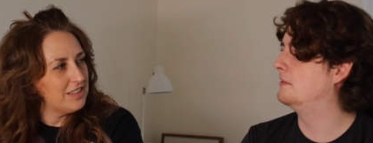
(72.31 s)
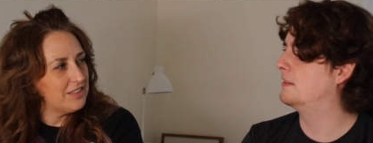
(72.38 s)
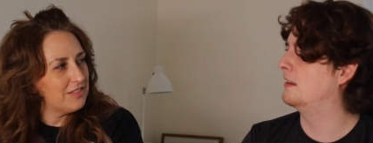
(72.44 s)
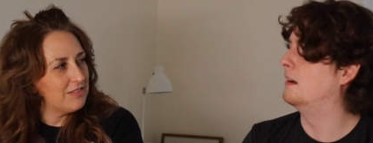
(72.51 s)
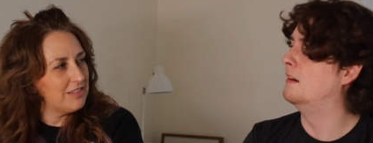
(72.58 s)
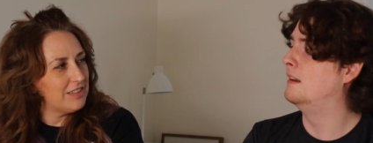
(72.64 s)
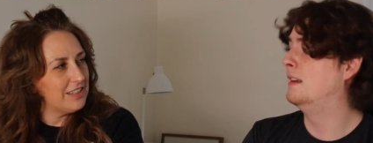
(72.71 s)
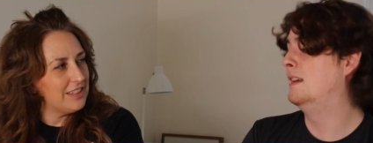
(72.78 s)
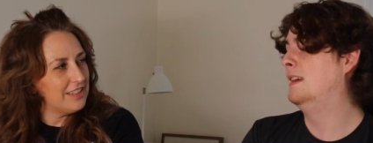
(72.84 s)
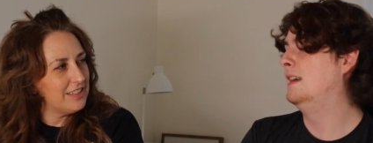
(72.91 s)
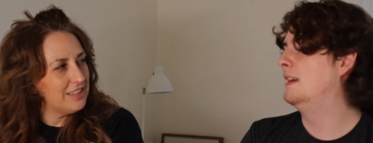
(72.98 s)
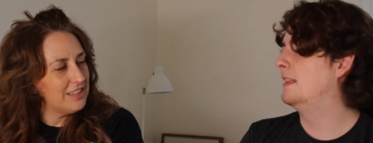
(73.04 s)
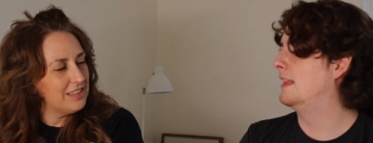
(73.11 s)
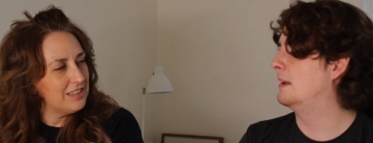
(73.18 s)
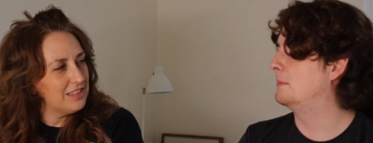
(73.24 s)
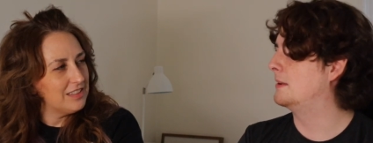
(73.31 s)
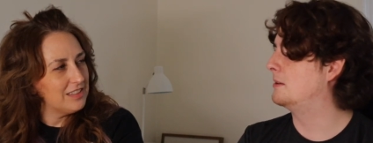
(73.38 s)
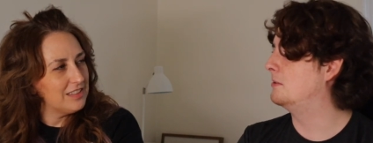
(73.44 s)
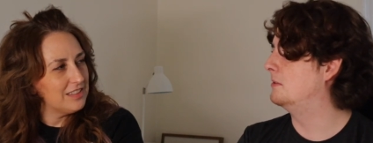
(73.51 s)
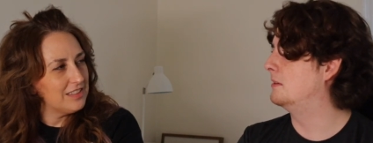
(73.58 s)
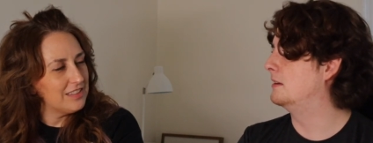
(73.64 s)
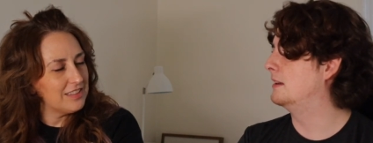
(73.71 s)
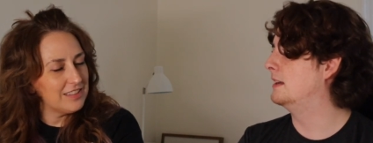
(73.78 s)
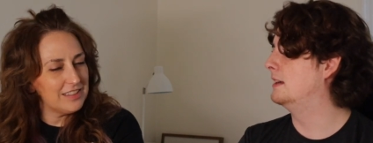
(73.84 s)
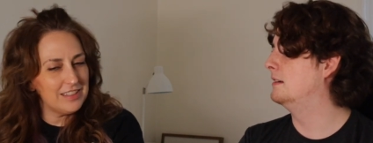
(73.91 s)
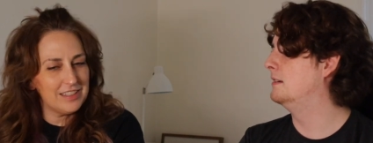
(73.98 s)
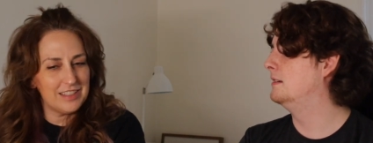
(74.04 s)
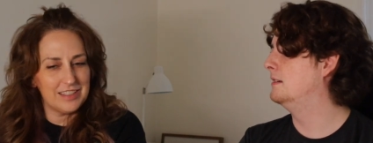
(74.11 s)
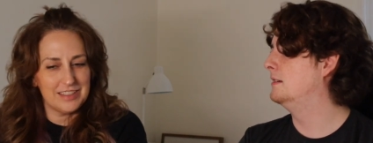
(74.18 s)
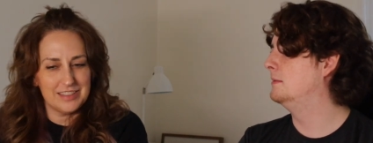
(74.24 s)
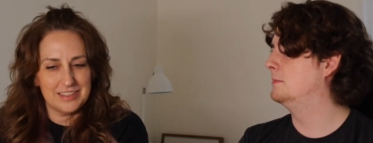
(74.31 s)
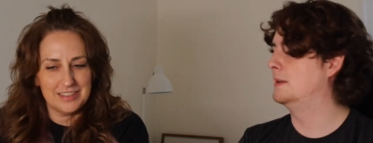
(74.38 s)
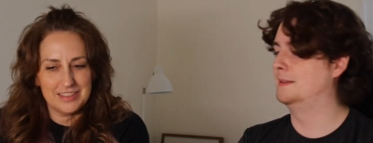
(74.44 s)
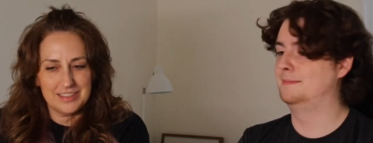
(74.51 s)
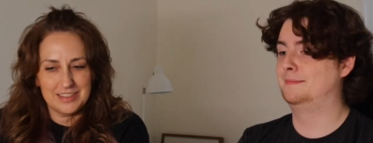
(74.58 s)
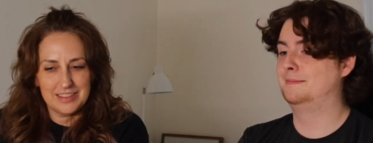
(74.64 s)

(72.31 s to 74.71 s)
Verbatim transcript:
Speaker 1: So right. that'd be cool, yeah. Yeah. But